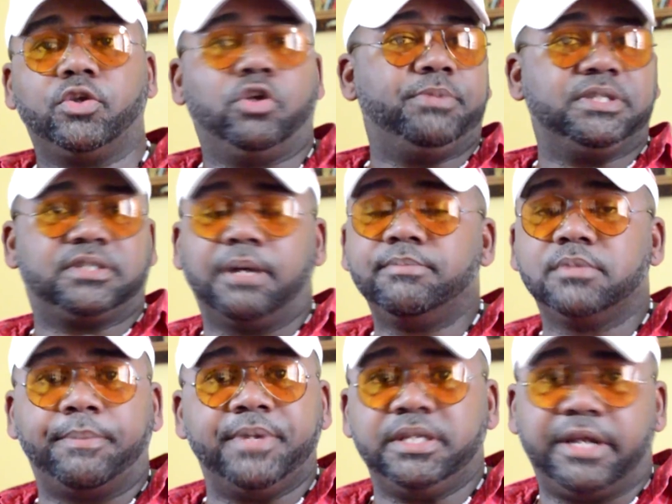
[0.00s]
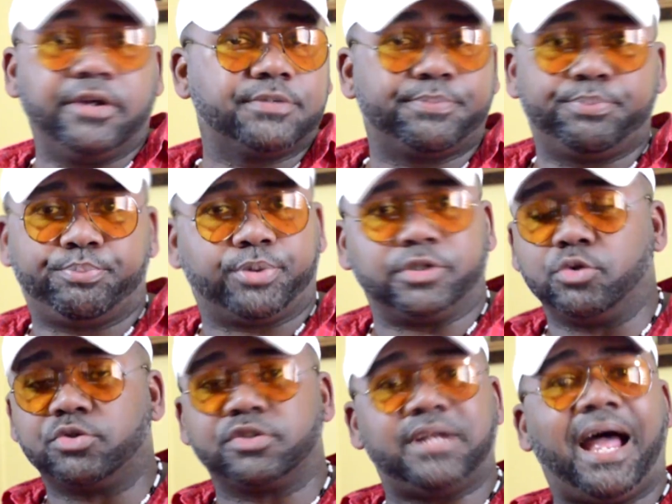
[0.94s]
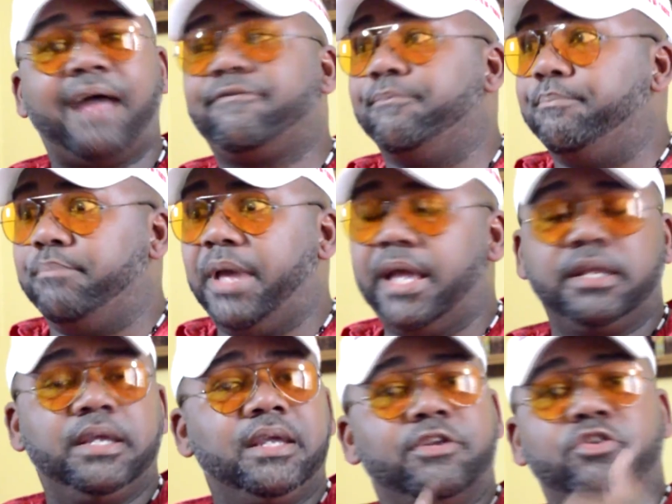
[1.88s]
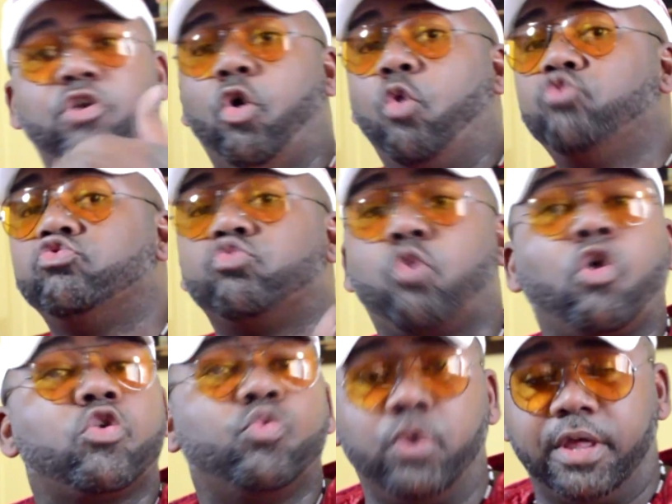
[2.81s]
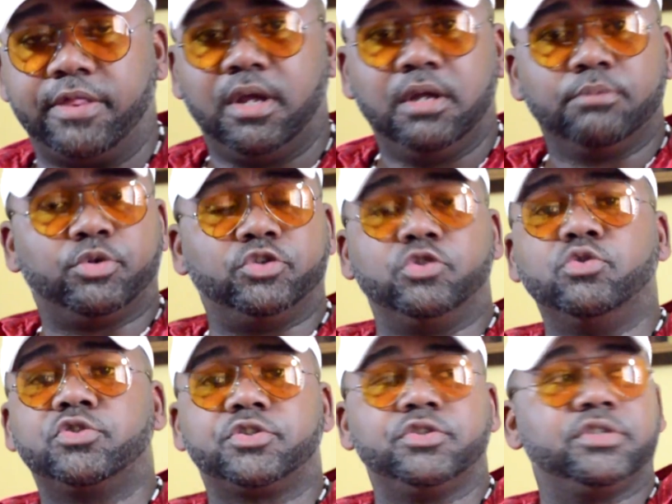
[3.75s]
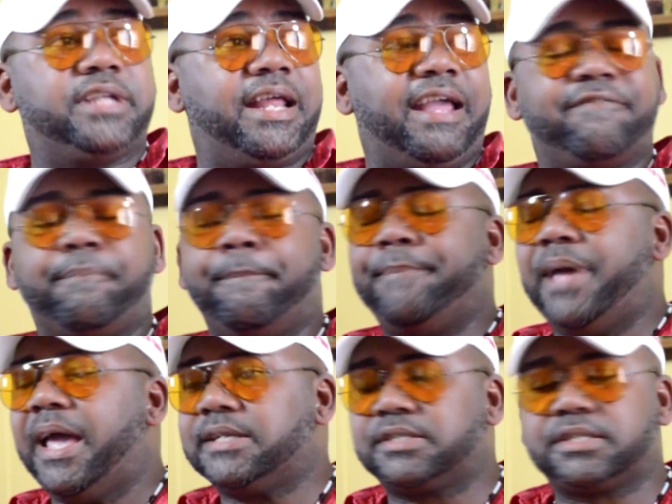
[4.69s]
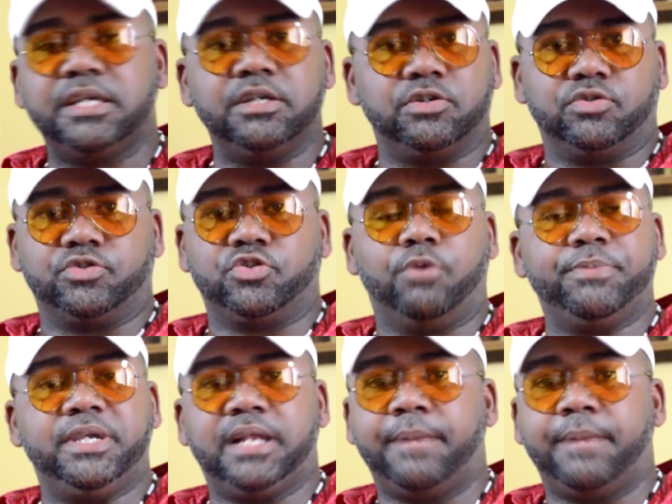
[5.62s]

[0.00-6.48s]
You know what I mean? Some, I mean, there's producers I've met, known, worked with, producers that have mad skills. You know what I mean?